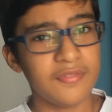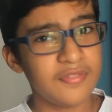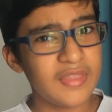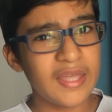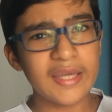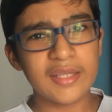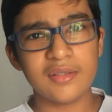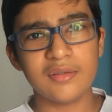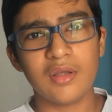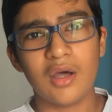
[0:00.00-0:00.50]

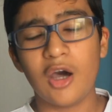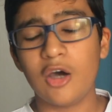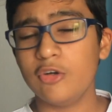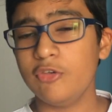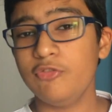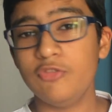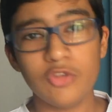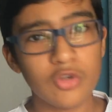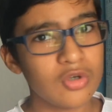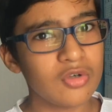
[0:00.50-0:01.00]
Then
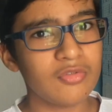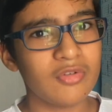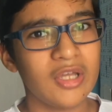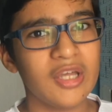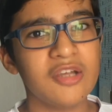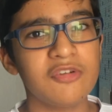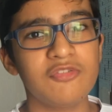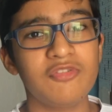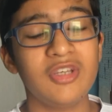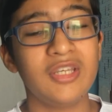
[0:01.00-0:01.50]
out of
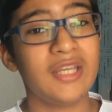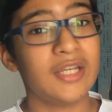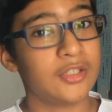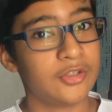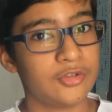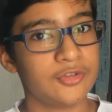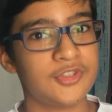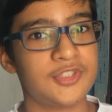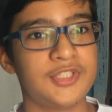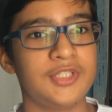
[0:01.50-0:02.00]
nowhere we
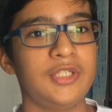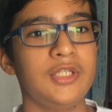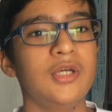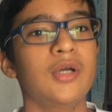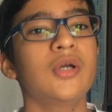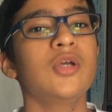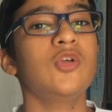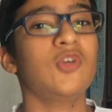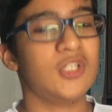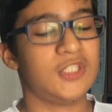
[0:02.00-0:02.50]
get to see
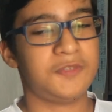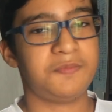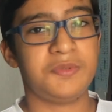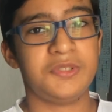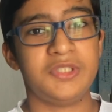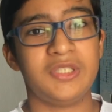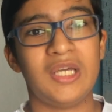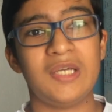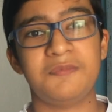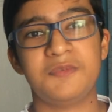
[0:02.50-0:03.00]

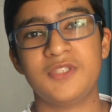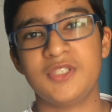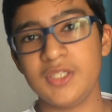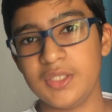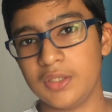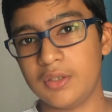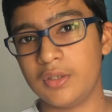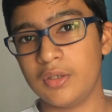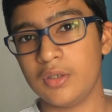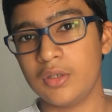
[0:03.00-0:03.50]
USB
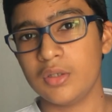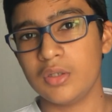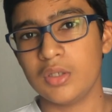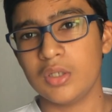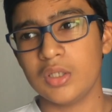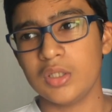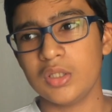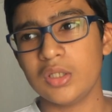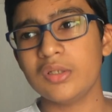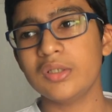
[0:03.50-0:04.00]
Type-C.
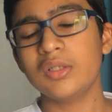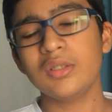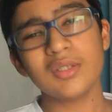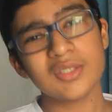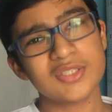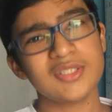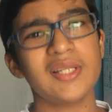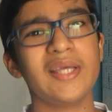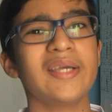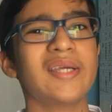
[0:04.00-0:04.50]
Now it
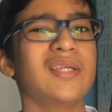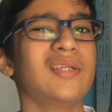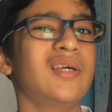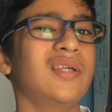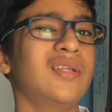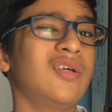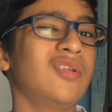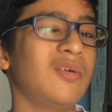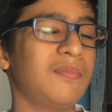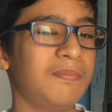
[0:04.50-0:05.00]
looks like
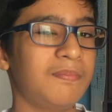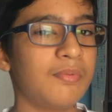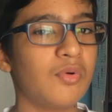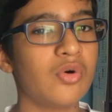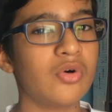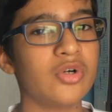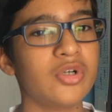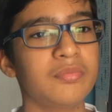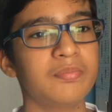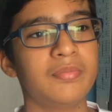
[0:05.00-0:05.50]
another
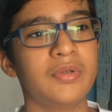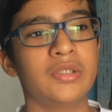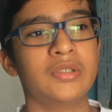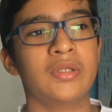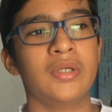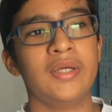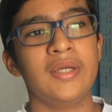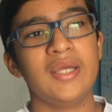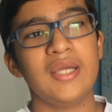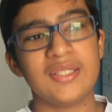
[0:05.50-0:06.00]
port,
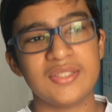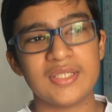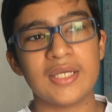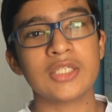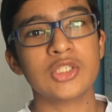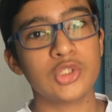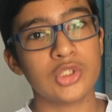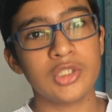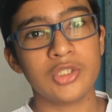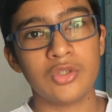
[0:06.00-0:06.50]
but it's
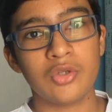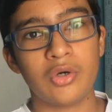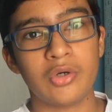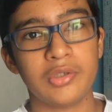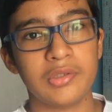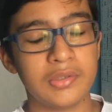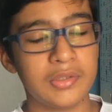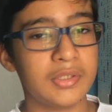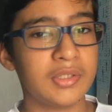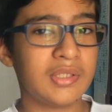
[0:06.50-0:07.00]
actually
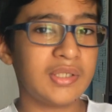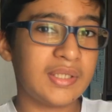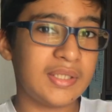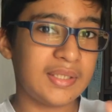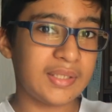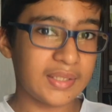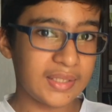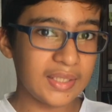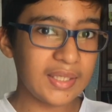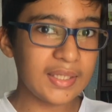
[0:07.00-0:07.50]
not. The
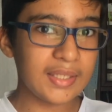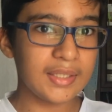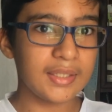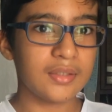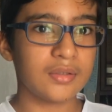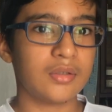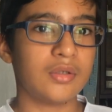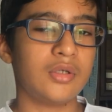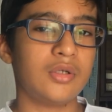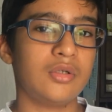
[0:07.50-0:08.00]

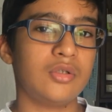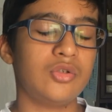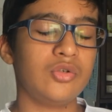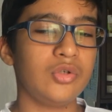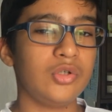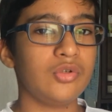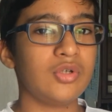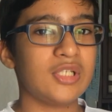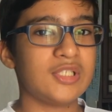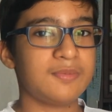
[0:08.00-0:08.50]
key
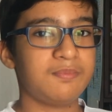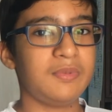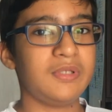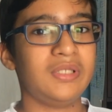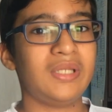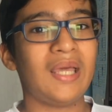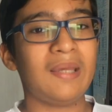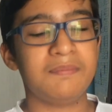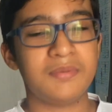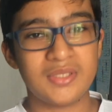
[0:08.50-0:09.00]
to
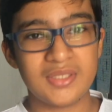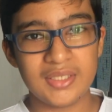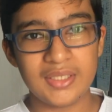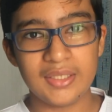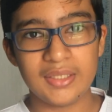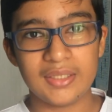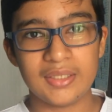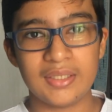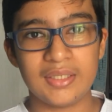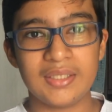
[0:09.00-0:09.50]
USB
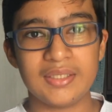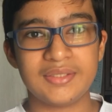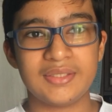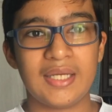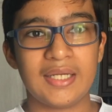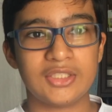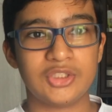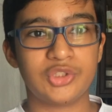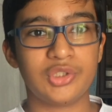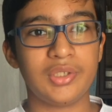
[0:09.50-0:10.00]
Type-C
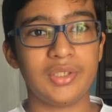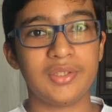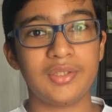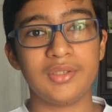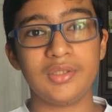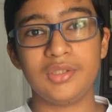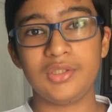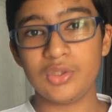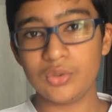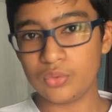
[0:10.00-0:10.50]
is actually
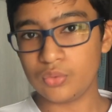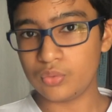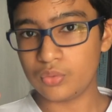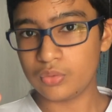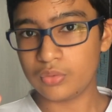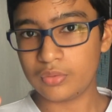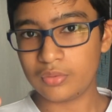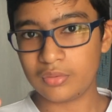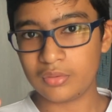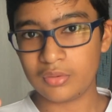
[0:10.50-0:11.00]
the U.
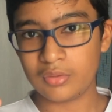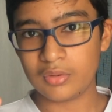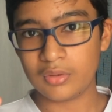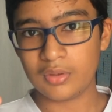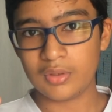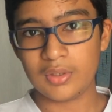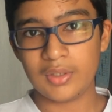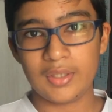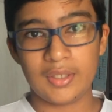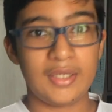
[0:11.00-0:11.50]

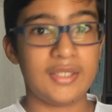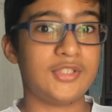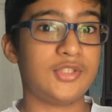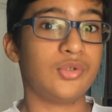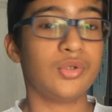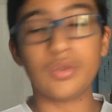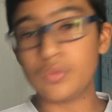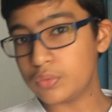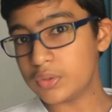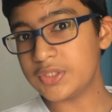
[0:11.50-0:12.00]

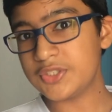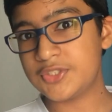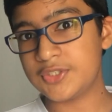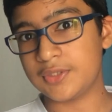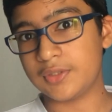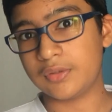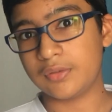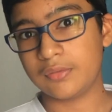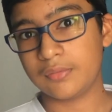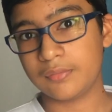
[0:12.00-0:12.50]
It's
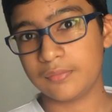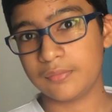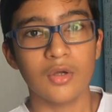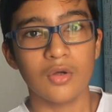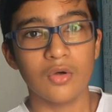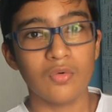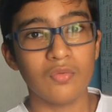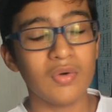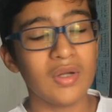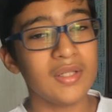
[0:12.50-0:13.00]
universal.
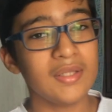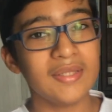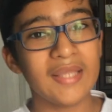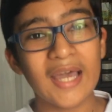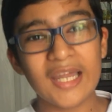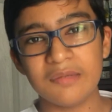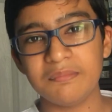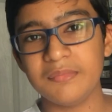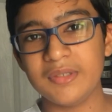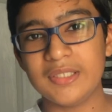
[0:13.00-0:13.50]
Well,
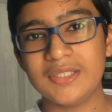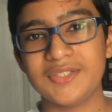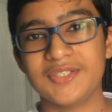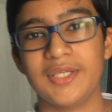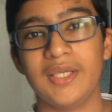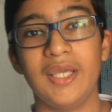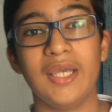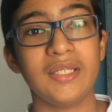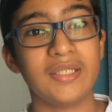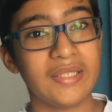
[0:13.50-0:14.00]
that means
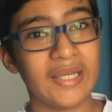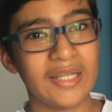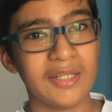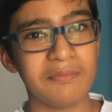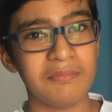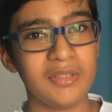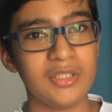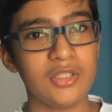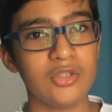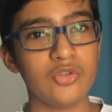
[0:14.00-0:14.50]
it can
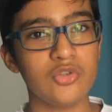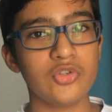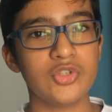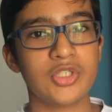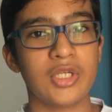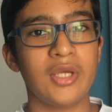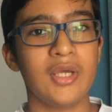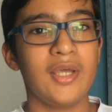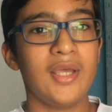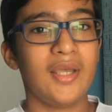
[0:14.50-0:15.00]
be
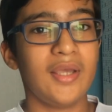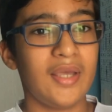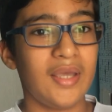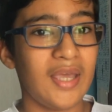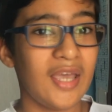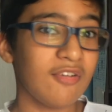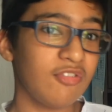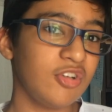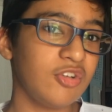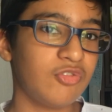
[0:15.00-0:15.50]
used
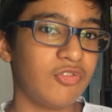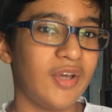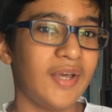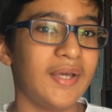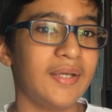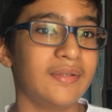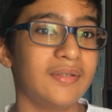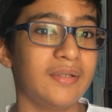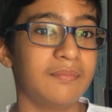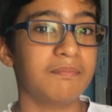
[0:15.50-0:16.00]

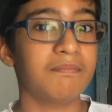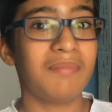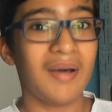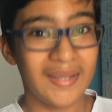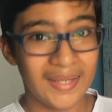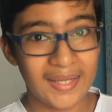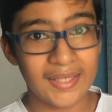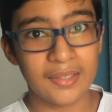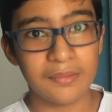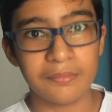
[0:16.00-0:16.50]
everywhere by
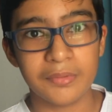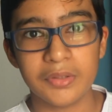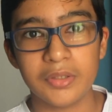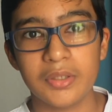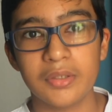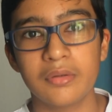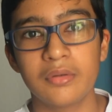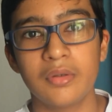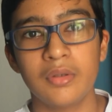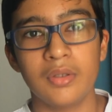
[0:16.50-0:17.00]
anybody.
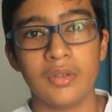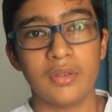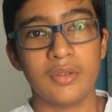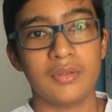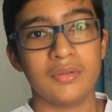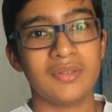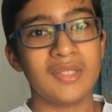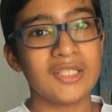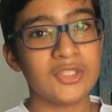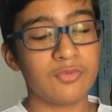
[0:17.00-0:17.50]

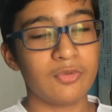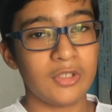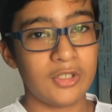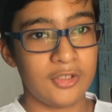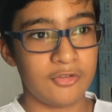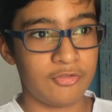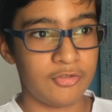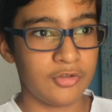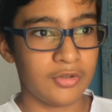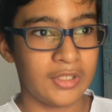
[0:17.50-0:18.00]
That's why
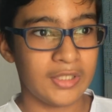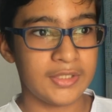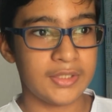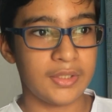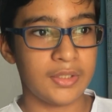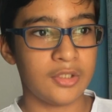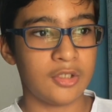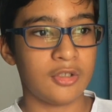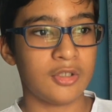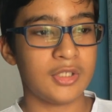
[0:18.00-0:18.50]
if
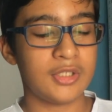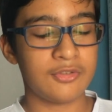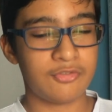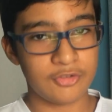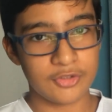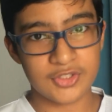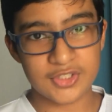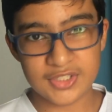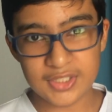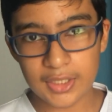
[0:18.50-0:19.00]

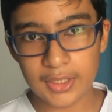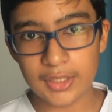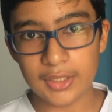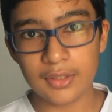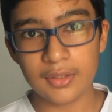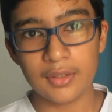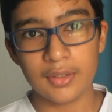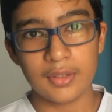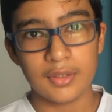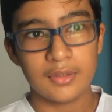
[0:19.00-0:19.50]
you see
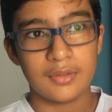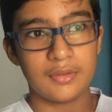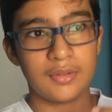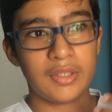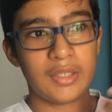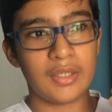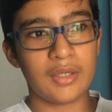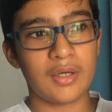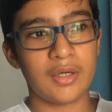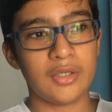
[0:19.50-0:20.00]

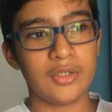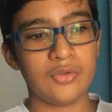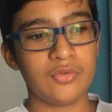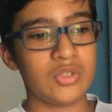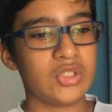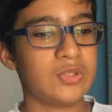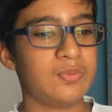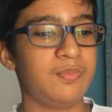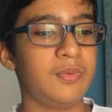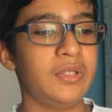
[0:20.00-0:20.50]
there are
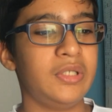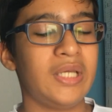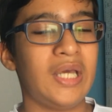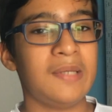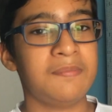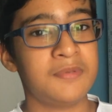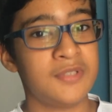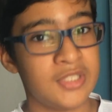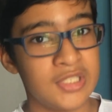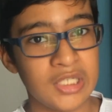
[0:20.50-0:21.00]
USB
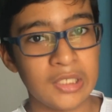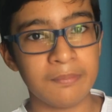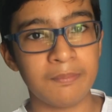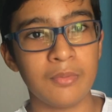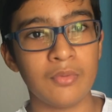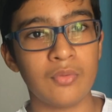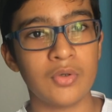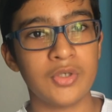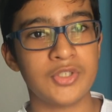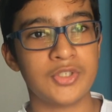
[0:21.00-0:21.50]
Type-C
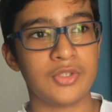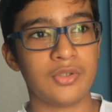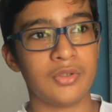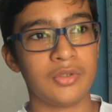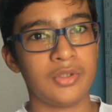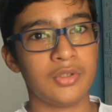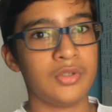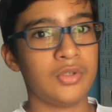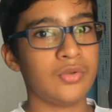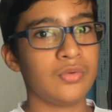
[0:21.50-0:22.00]
ports on
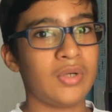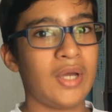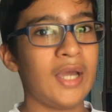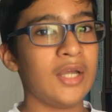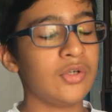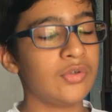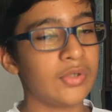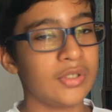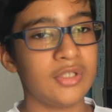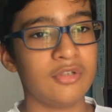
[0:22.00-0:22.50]
your new
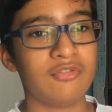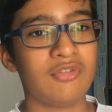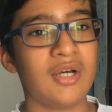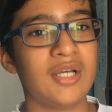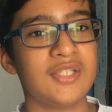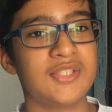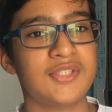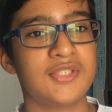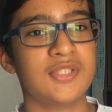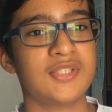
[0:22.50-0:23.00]
Android
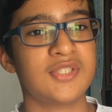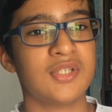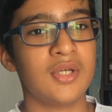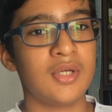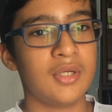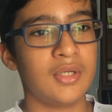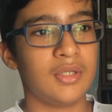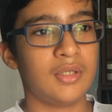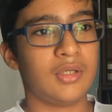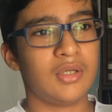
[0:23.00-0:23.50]
devices,
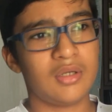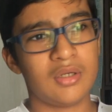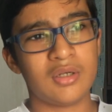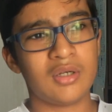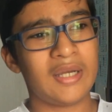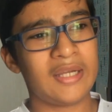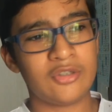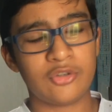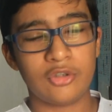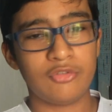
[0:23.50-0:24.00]

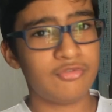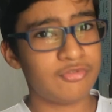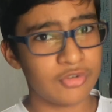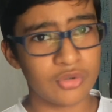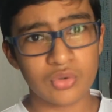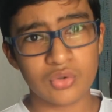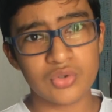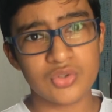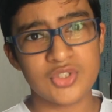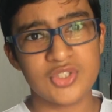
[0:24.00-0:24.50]
Android
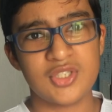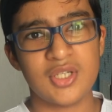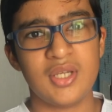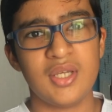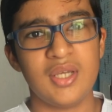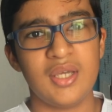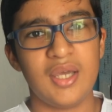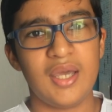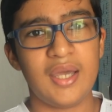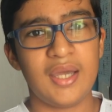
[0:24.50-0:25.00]
phones,
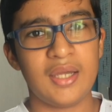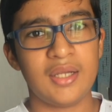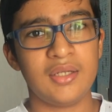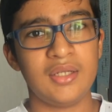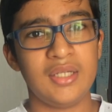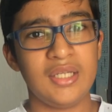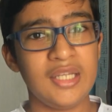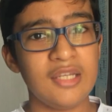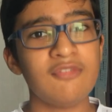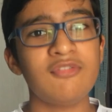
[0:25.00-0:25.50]

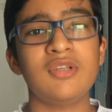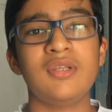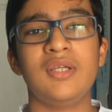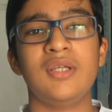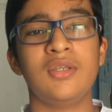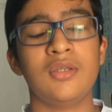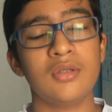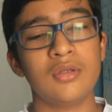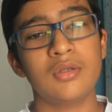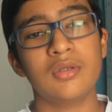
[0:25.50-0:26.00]
and even
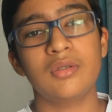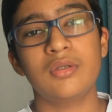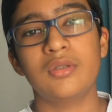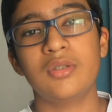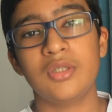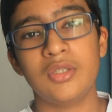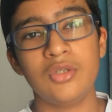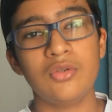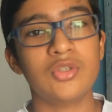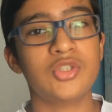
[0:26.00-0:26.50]
in
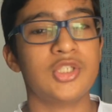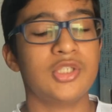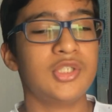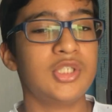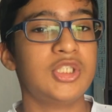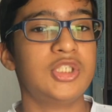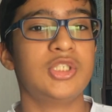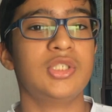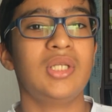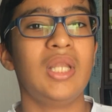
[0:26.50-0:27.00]
the newer
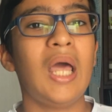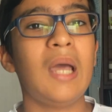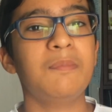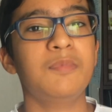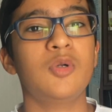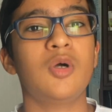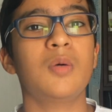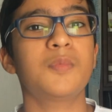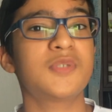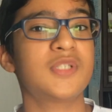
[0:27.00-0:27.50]
generation
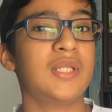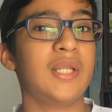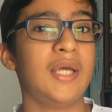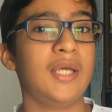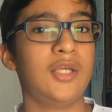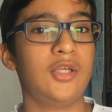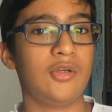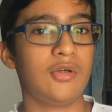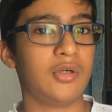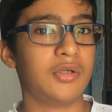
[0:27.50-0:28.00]
laptops
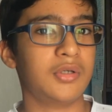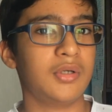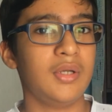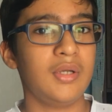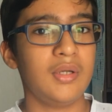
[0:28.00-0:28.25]
like your